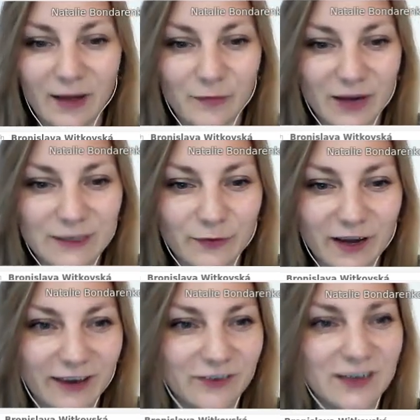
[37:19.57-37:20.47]
By the
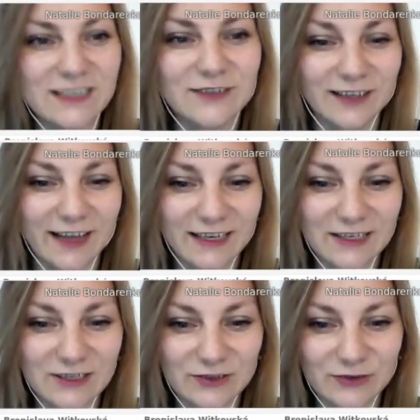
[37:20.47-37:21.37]
way, just would like
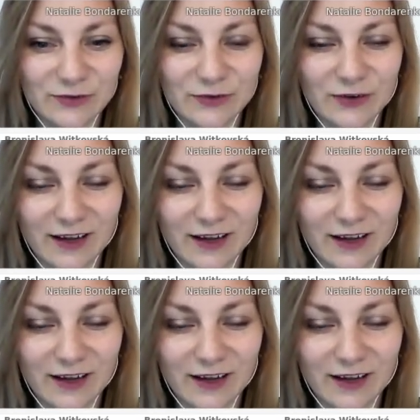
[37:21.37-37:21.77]
to